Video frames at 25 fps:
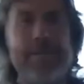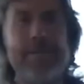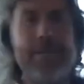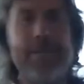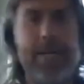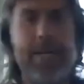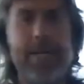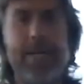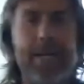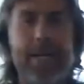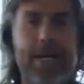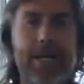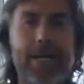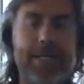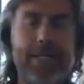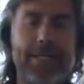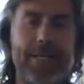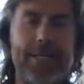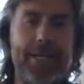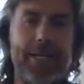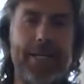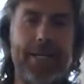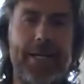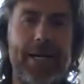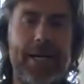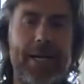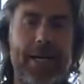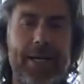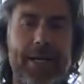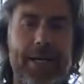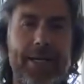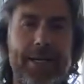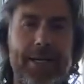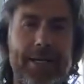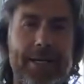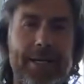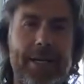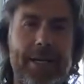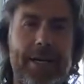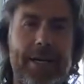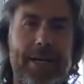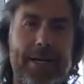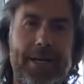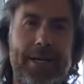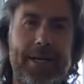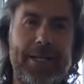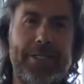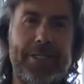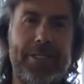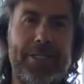And
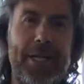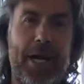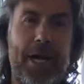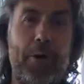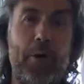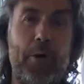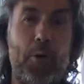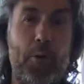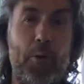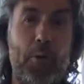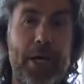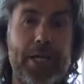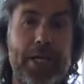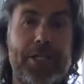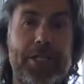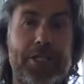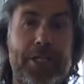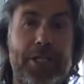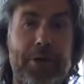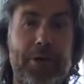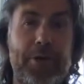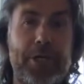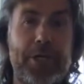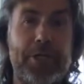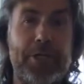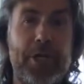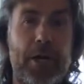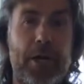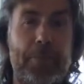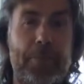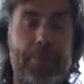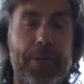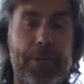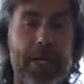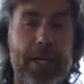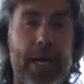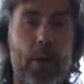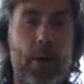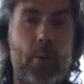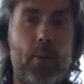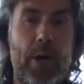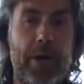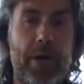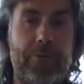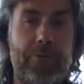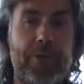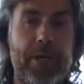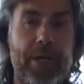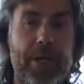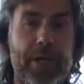it's now a really serious company and one
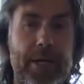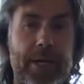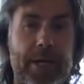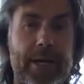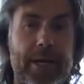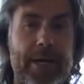of the,